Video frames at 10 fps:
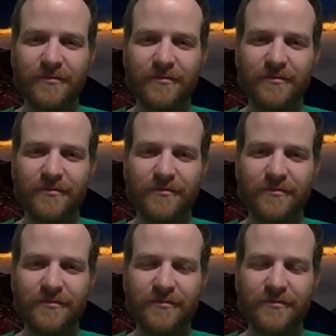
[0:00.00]

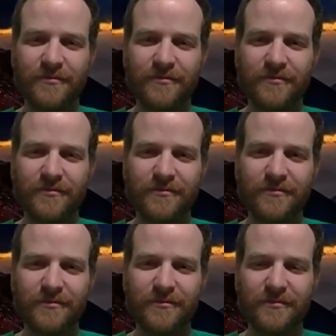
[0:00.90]

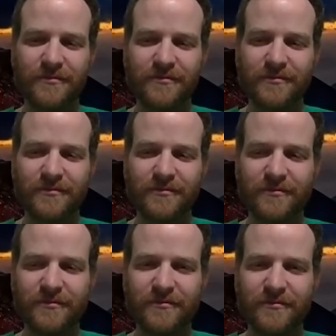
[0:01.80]

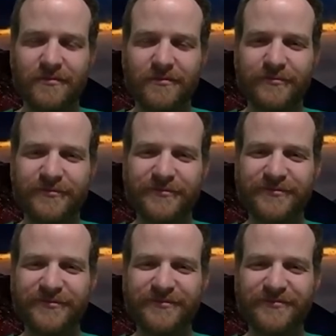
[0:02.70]

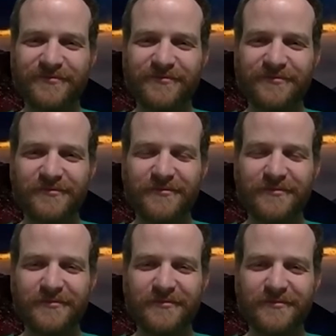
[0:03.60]

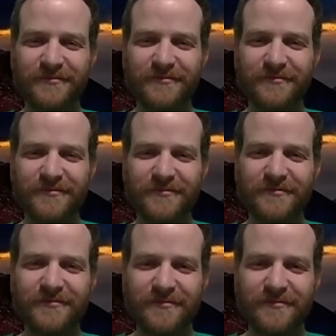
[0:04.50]
This person isn't speaking.